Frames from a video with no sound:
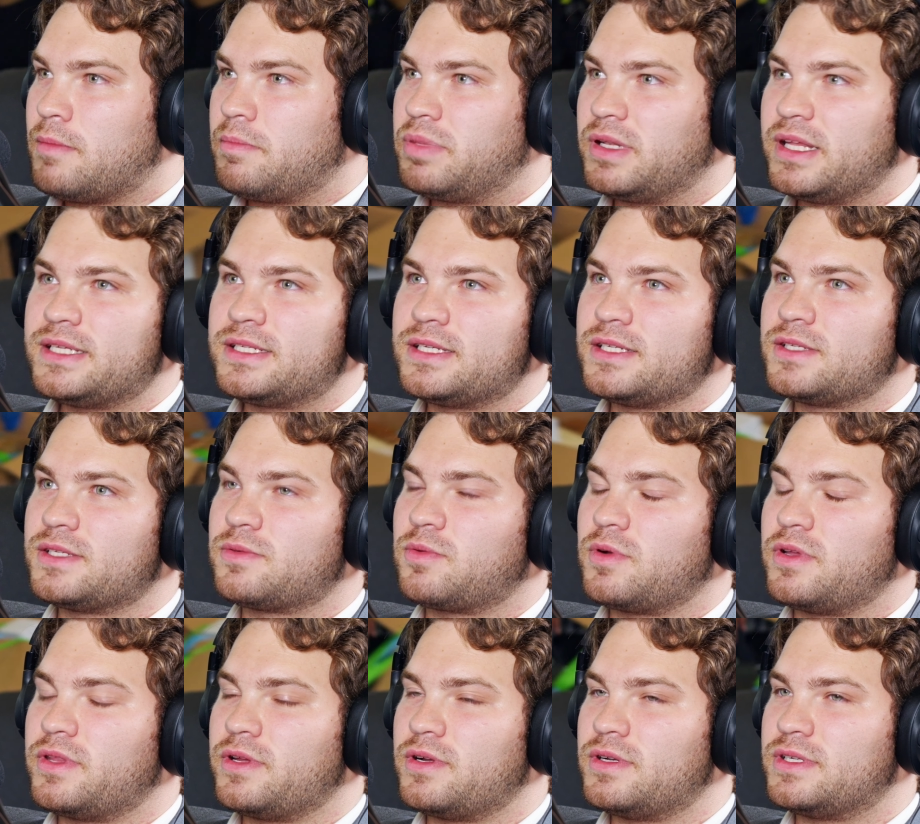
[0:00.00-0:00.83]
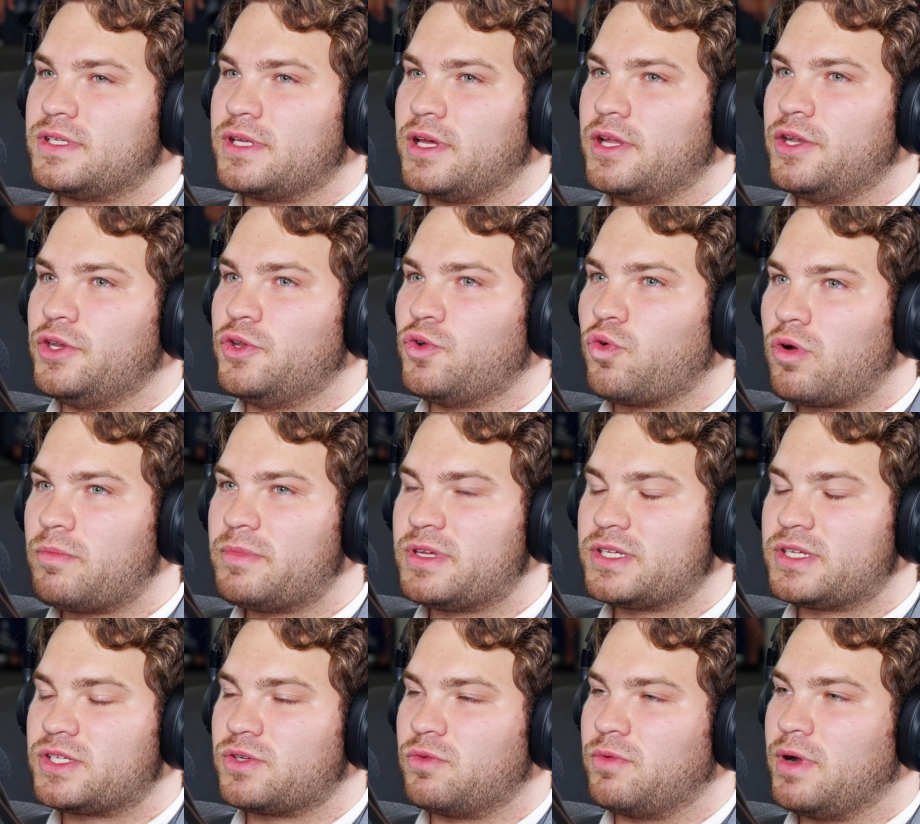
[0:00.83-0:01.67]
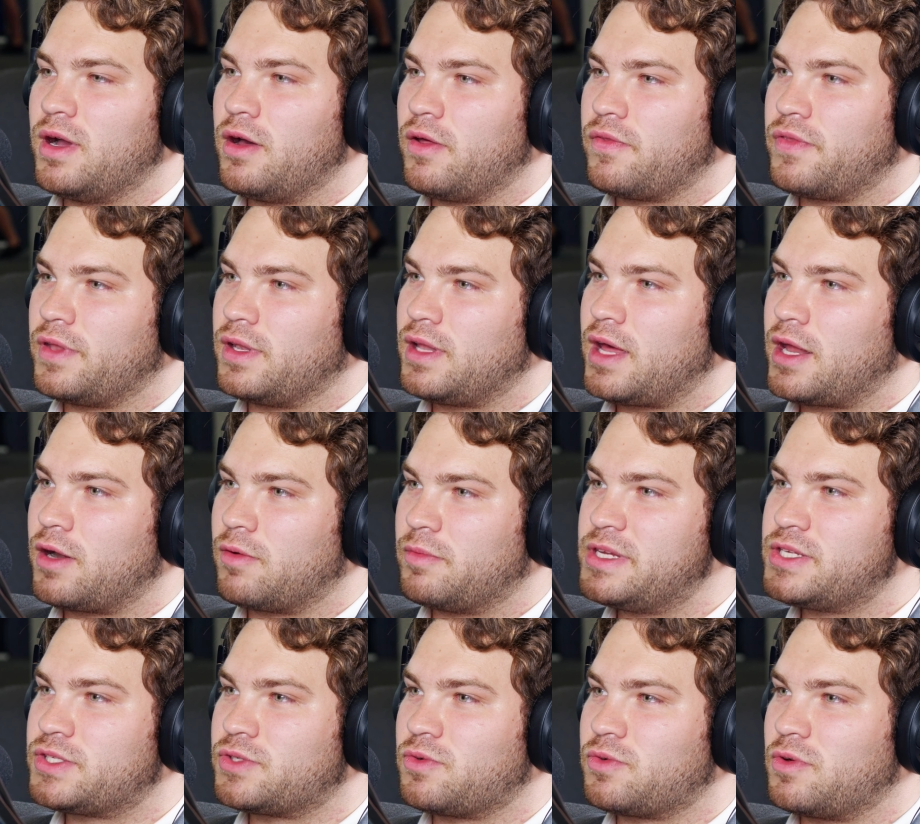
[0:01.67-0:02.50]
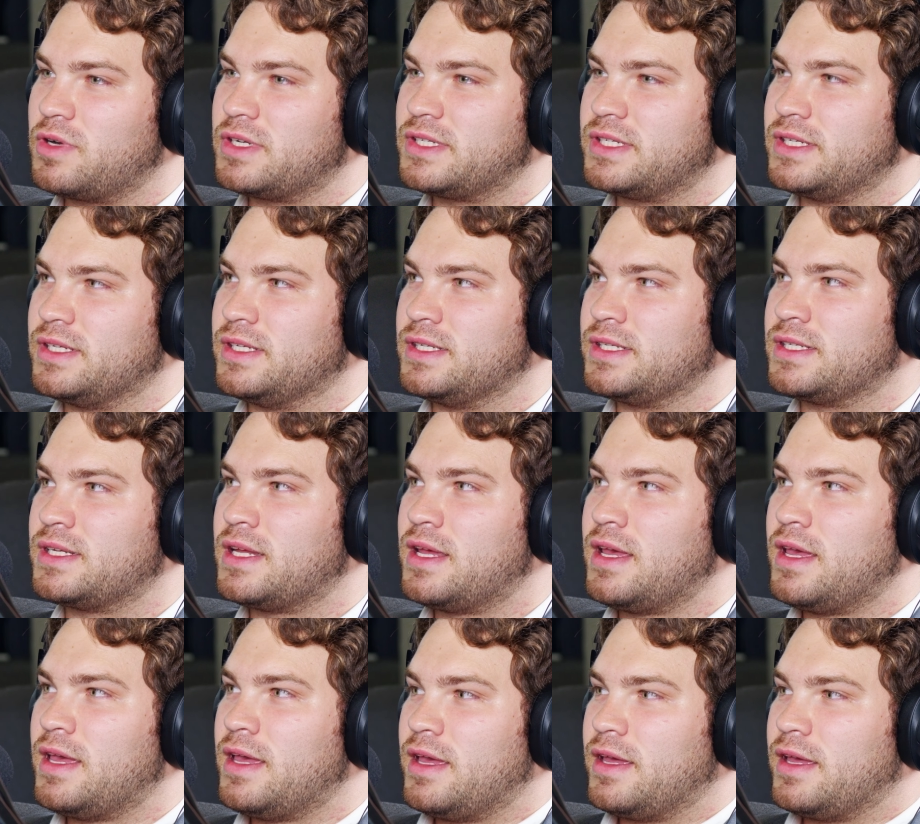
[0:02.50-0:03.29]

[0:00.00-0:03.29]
places where there's enormous wealth, a lot of resources,